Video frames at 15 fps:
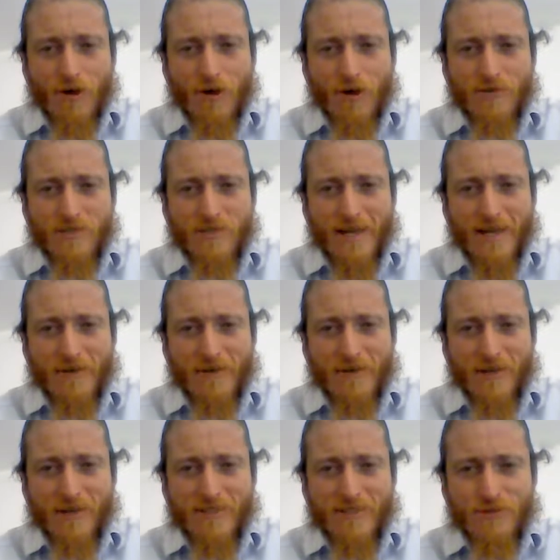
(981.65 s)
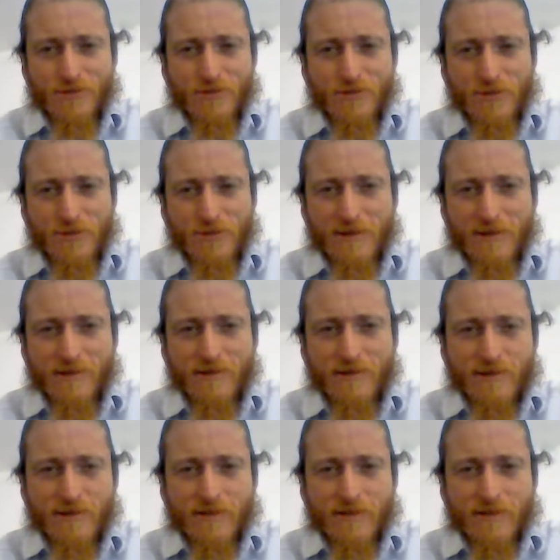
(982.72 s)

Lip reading: go take care of things in Jerusalem here.